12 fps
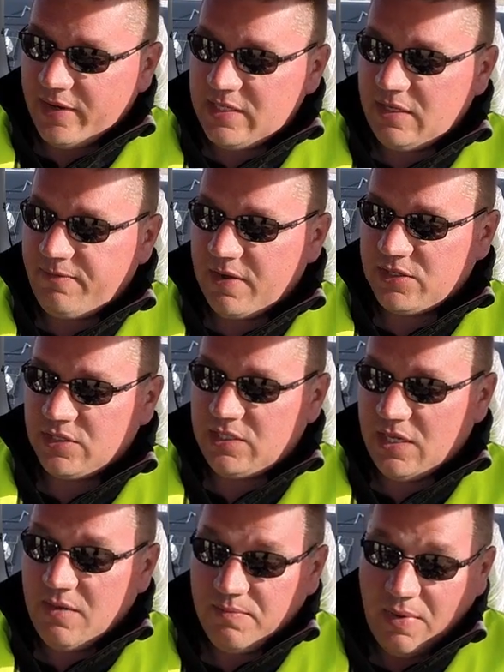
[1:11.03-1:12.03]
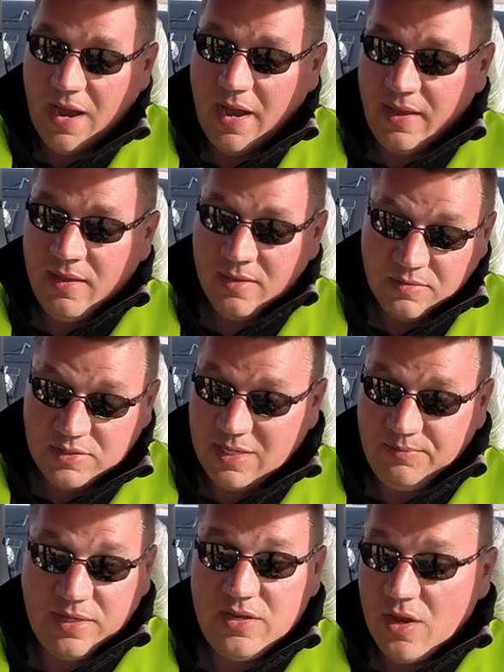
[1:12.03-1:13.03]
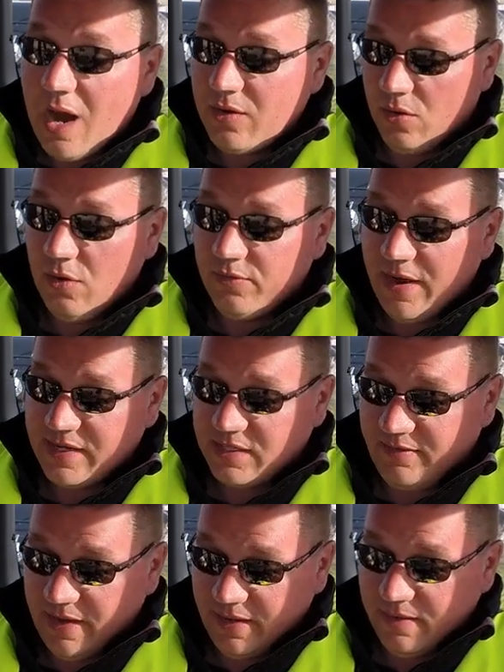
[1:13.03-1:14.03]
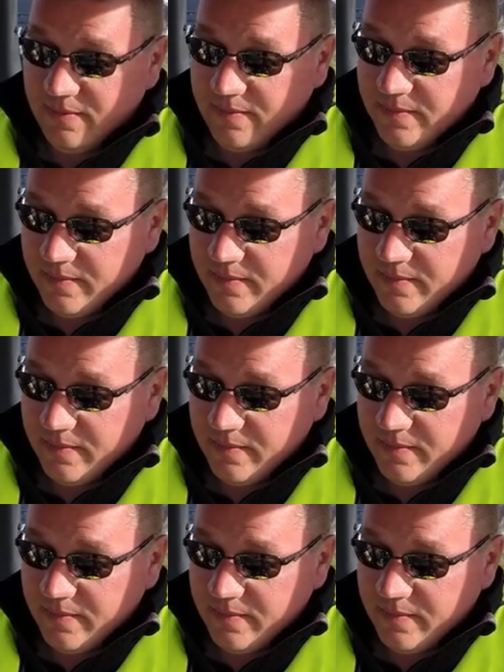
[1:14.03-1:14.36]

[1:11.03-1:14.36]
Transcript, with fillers: increase efficiency by simply not over excavating.